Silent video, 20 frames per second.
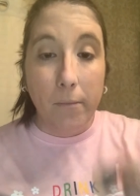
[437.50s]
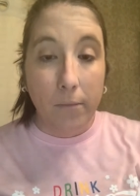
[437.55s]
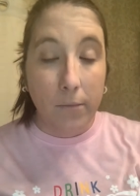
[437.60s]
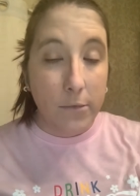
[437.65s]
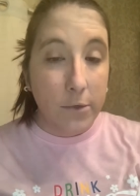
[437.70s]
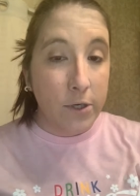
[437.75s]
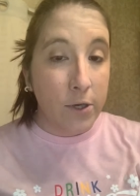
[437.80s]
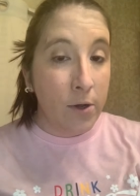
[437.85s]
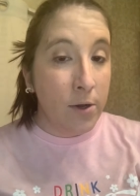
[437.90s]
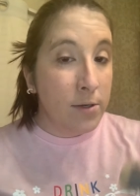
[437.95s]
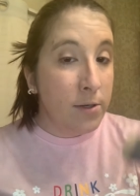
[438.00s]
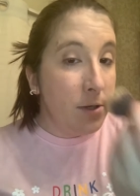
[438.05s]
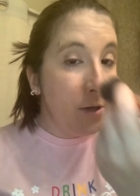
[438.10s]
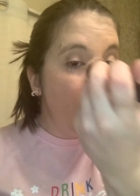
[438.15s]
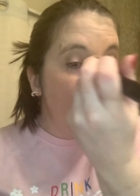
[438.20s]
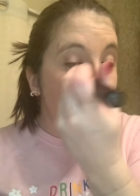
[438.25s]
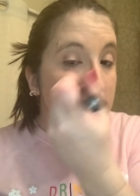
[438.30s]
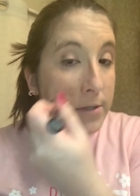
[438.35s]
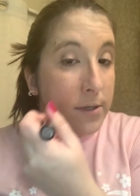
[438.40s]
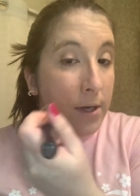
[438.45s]
so as you
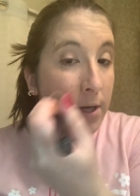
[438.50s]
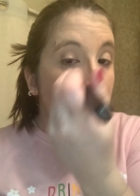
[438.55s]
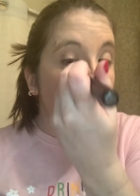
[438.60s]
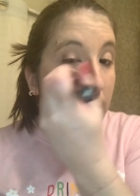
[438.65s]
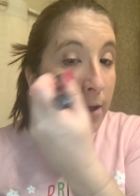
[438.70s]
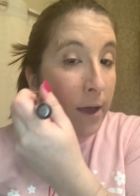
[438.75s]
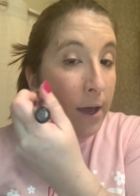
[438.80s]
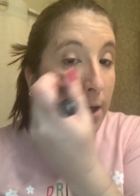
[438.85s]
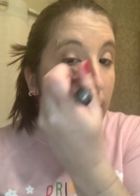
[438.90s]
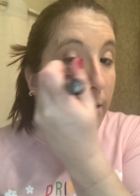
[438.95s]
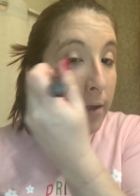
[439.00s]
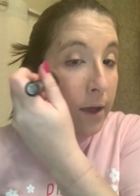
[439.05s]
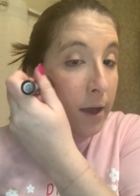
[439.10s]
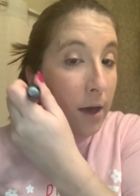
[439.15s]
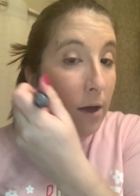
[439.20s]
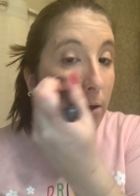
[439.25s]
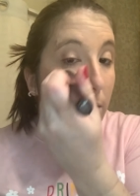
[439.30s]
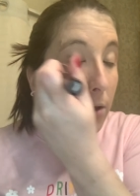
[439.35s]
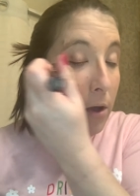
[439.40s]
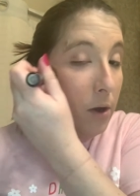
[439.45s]
can see, light, light
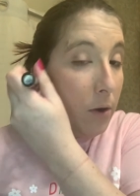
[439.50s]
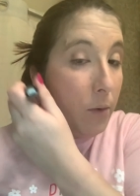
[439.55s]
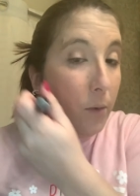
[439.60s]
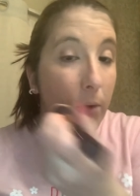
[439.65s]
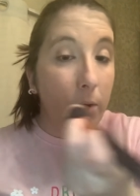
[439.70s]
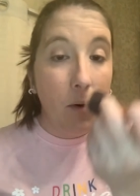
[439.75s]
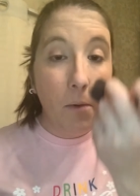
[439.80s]
glow.